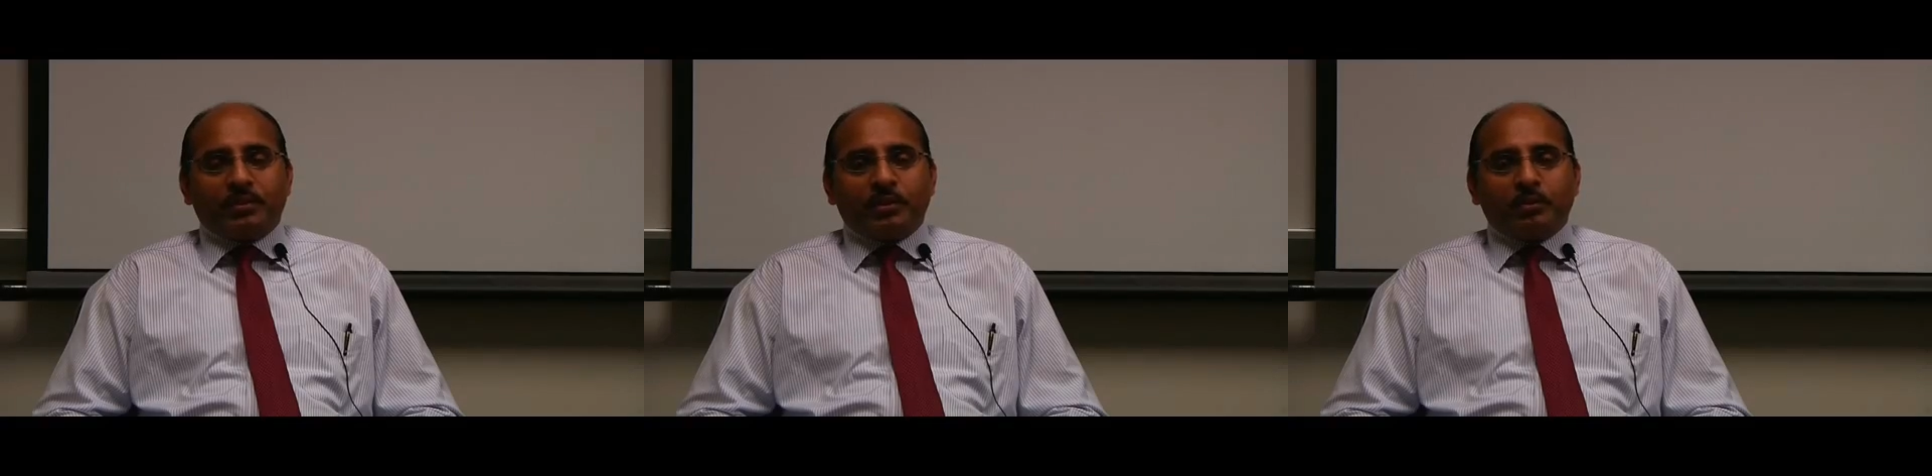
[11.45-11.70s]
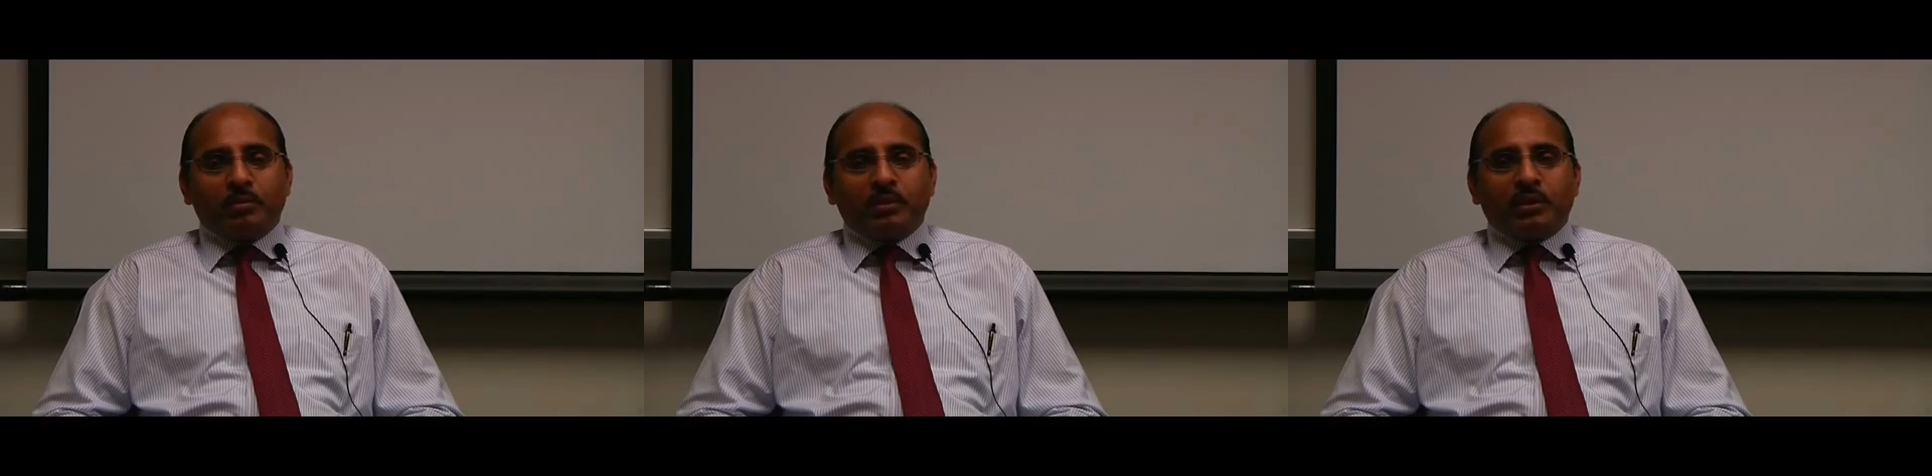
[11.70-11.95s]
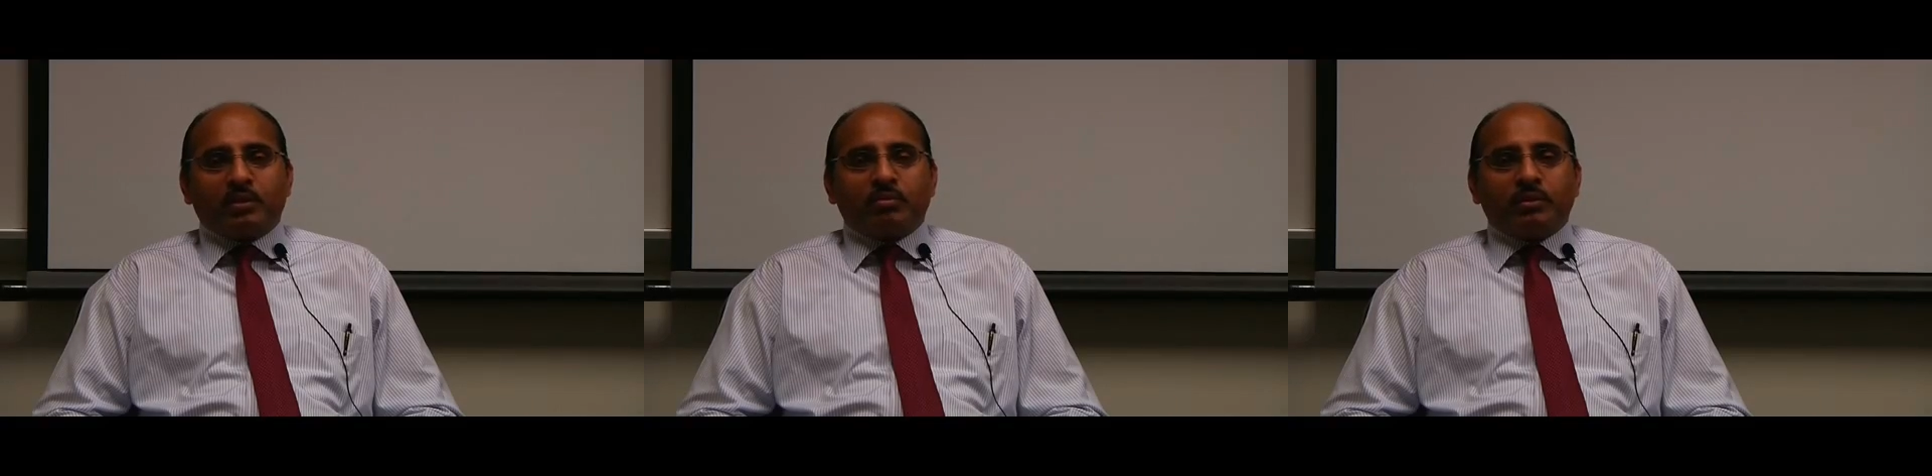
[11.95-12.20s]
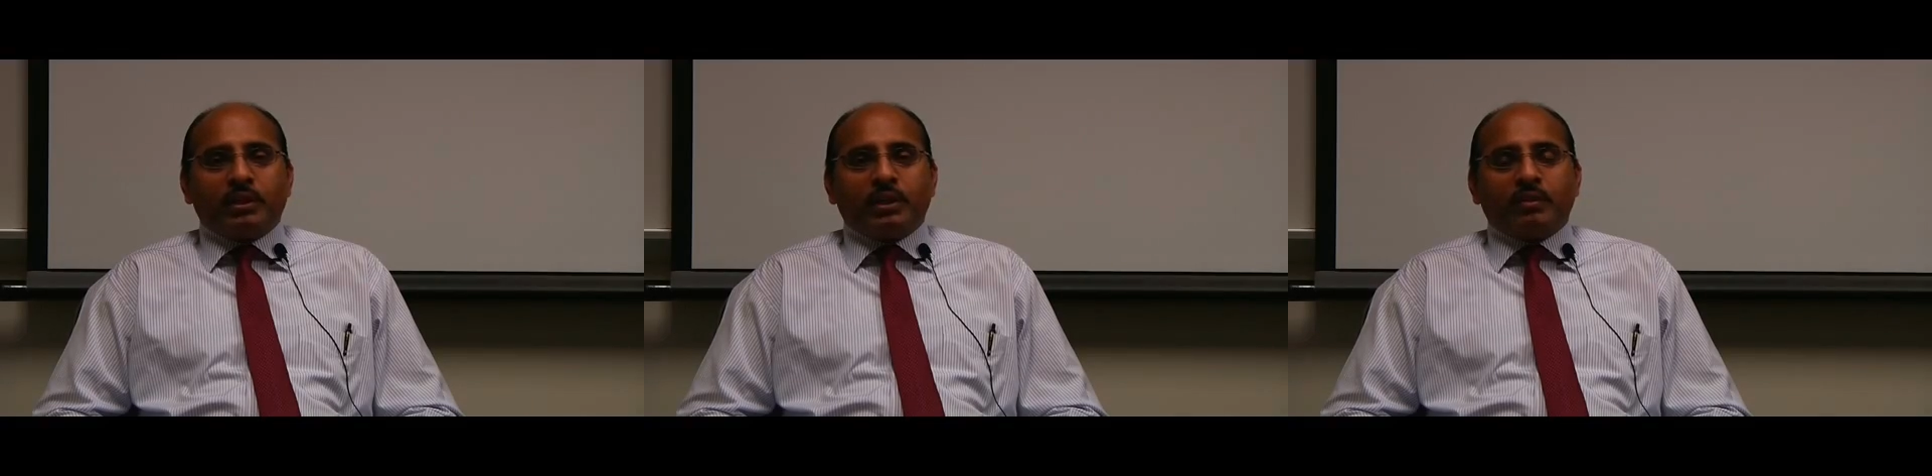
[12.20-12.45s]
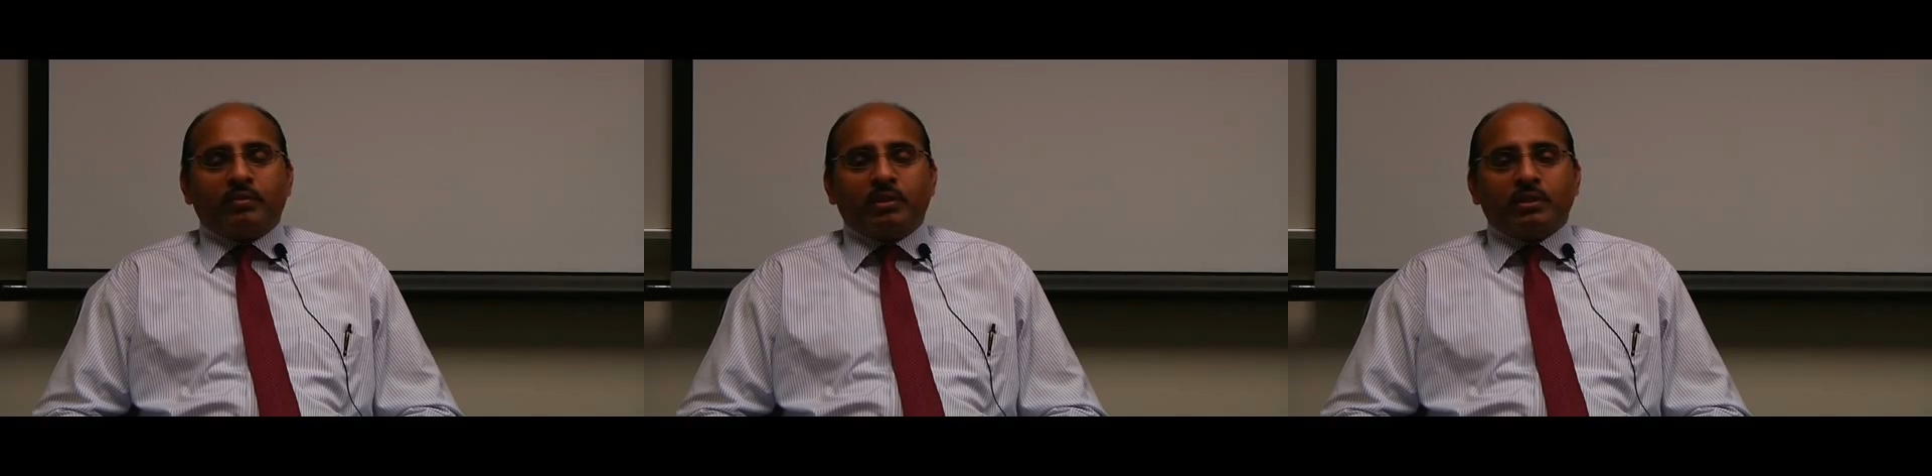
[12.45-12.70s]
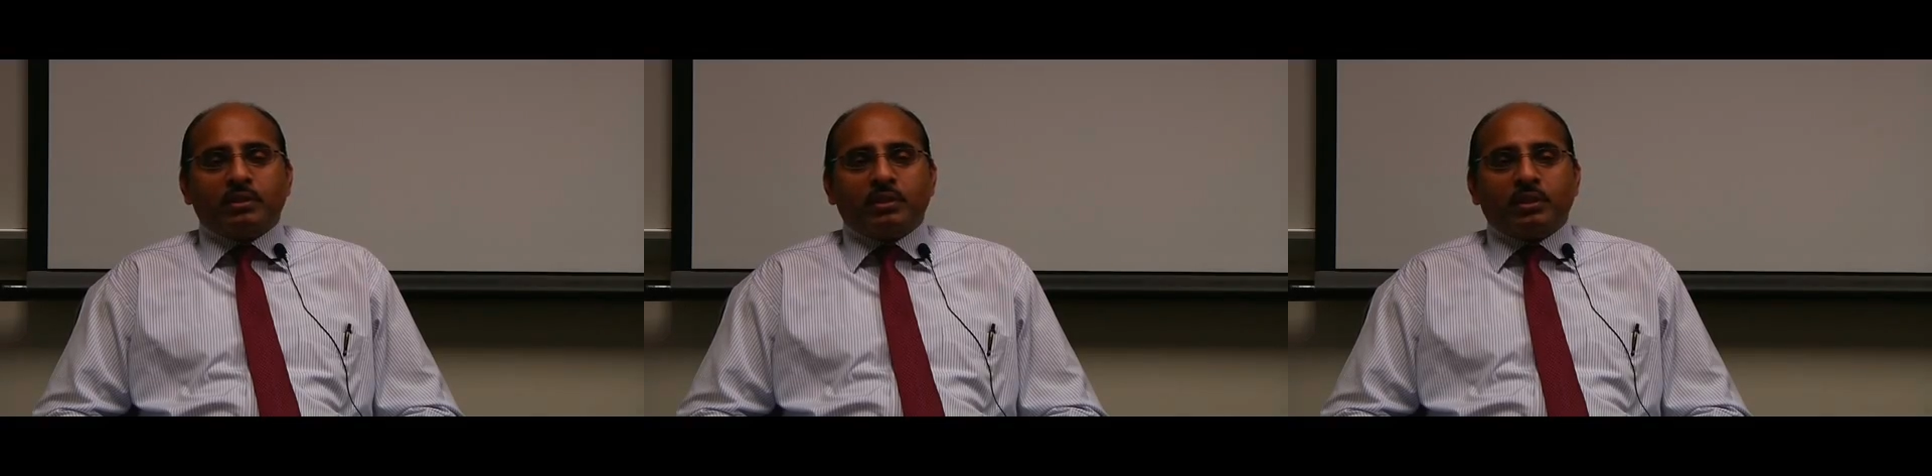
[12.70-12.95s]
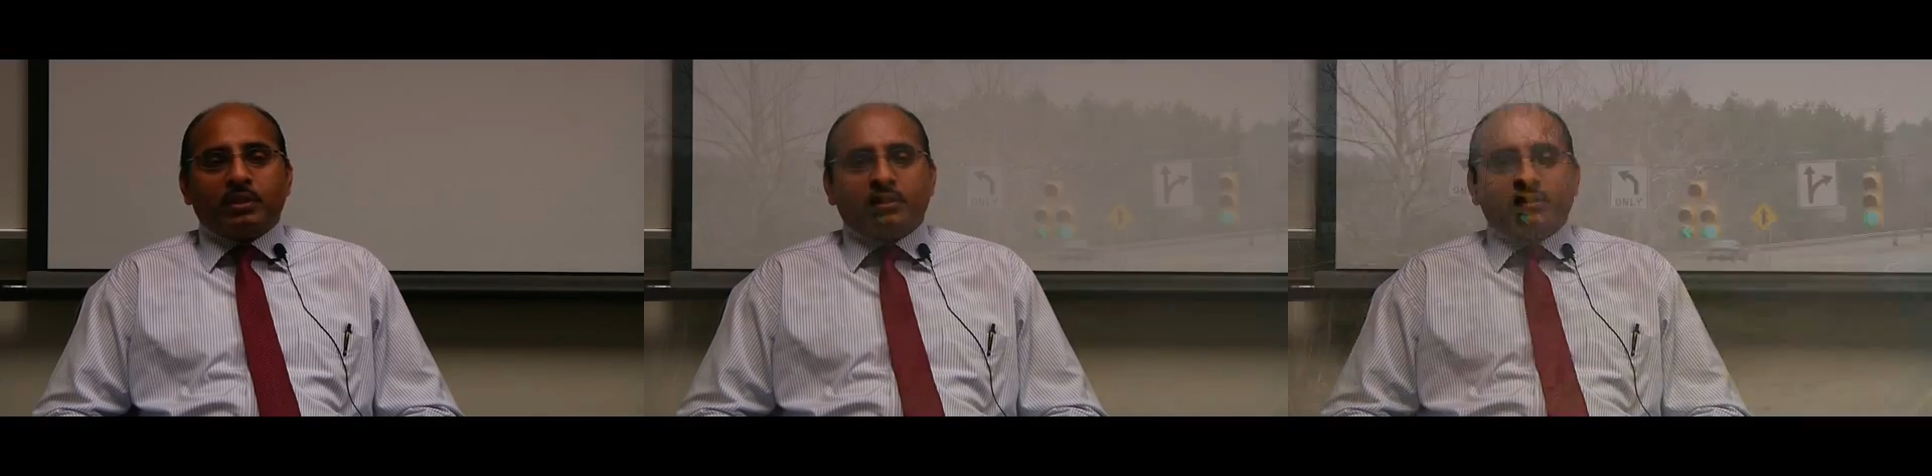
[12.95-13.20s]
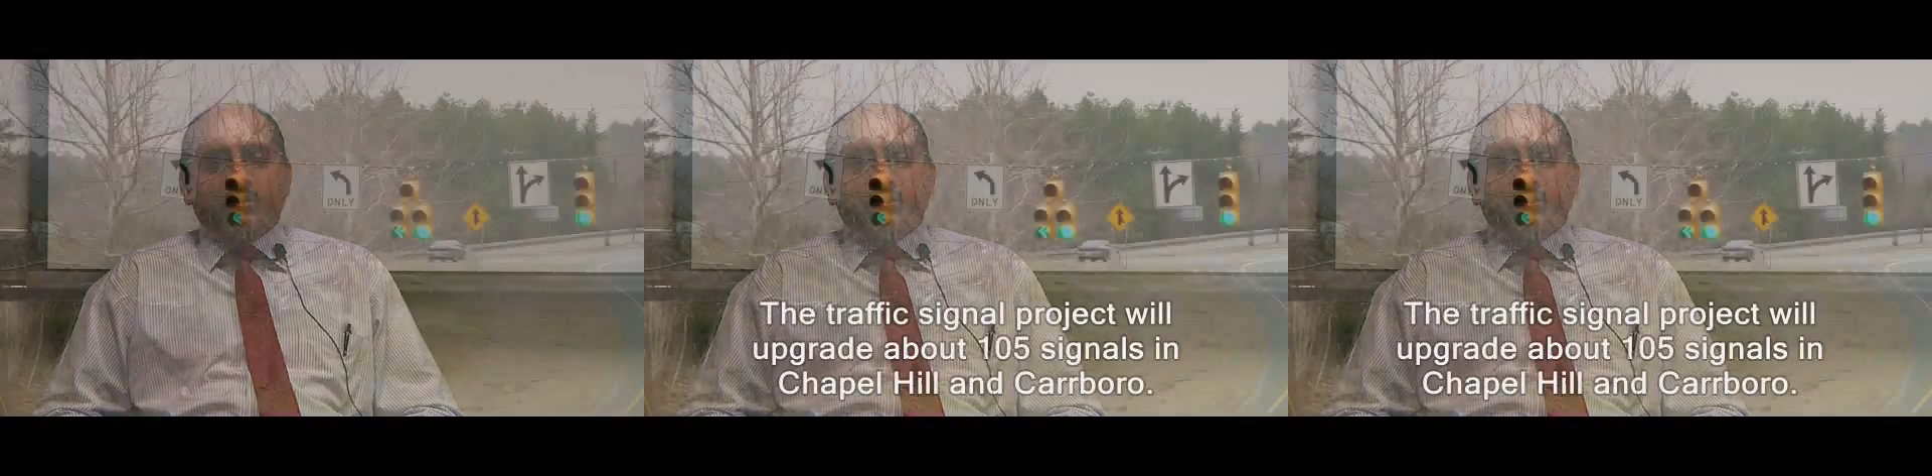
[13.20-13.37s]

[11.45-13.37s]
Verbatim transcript: cable that we have does not